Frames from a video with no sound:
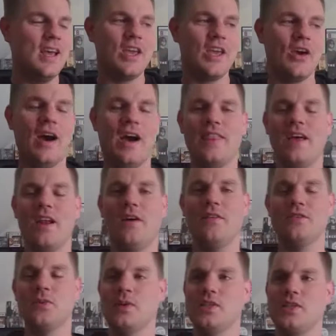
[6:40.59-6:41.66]
You know, and then all of a
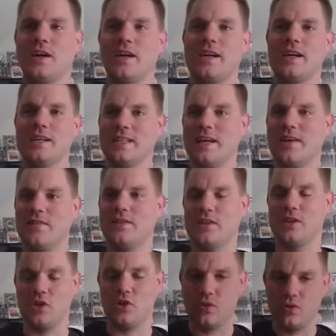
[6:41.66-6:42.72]
sudden we start hearing David
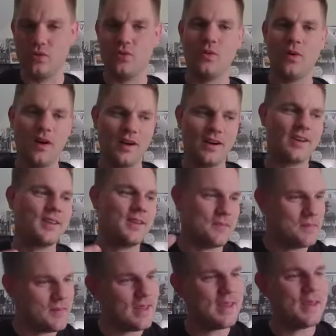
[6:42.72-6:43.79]
say, "You won't
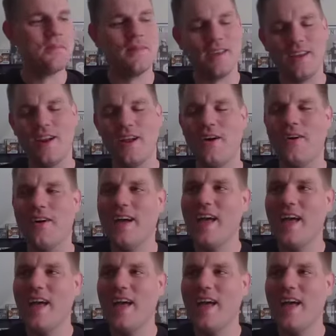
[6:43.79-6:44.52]
come in," you know,